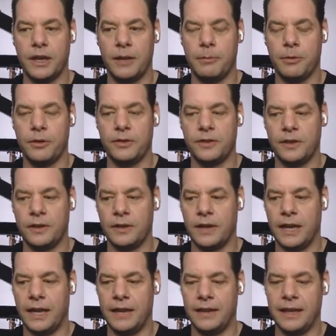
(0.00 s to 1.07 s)
a person
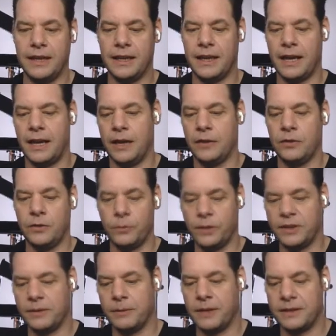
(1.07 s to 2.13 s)
and they get 100
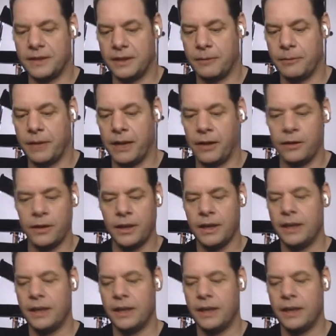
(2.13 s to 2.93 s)
resumes in the mail.